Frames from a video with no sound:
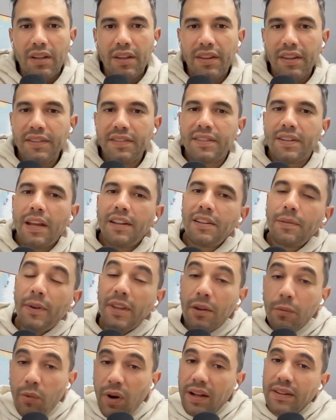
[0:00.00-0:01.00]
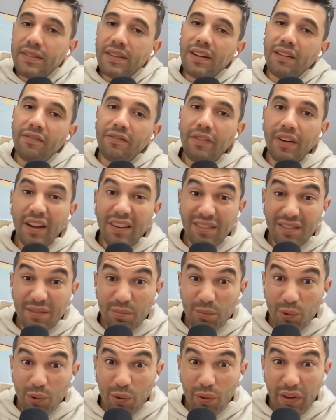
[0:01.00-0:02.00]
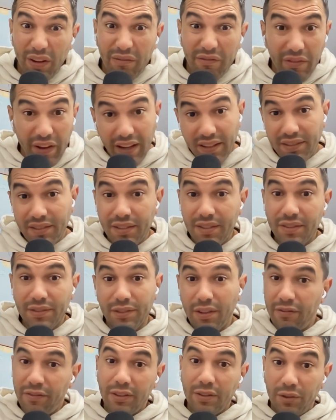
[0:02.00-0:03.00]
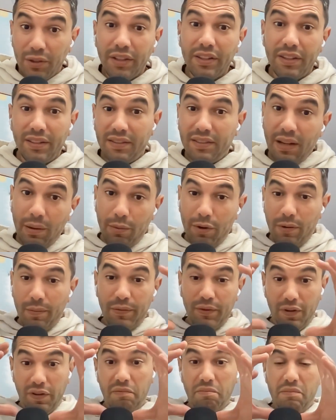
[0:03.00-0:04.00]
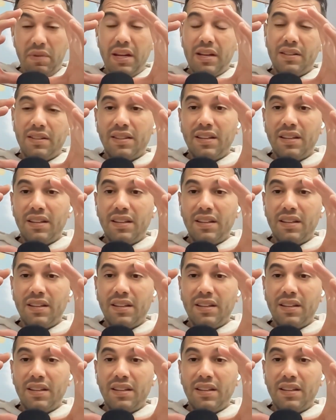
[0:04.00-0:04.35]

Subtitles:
these tend to be the ones that invest more investors. So if you look at the suburb sort of mix,